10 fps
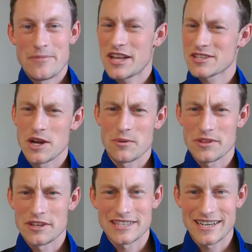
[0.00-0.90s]
That's not worth
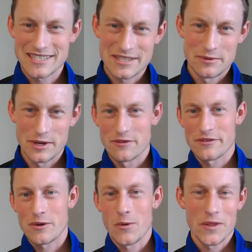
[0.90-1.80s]
it to us. We go for
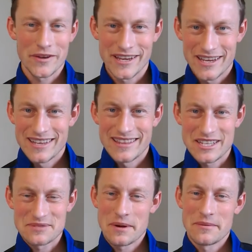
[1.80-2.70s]
quality.
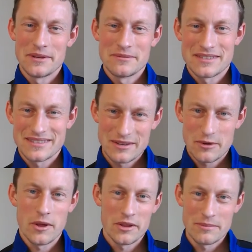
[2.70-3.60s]
That's why we use
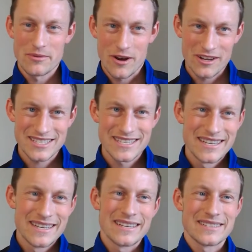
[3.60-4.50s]
quality products.
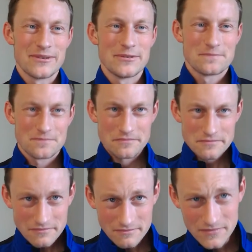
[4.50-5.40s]
So
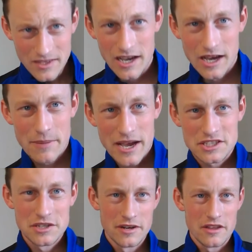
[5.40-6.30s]
back
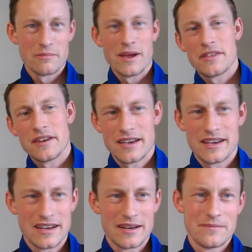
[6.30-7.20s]
to another method.
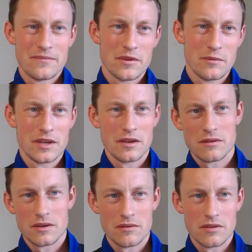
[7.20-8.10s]
You
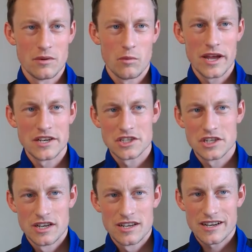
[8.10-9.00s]
can do the wedge
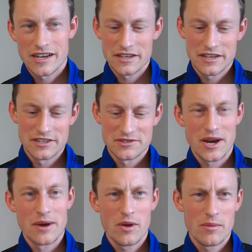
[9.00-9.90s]
cutting
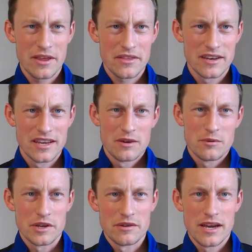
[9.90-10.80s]
drywall method,
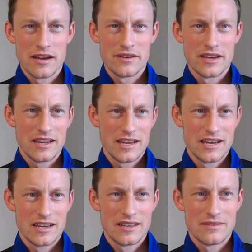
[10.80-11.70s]
where you have a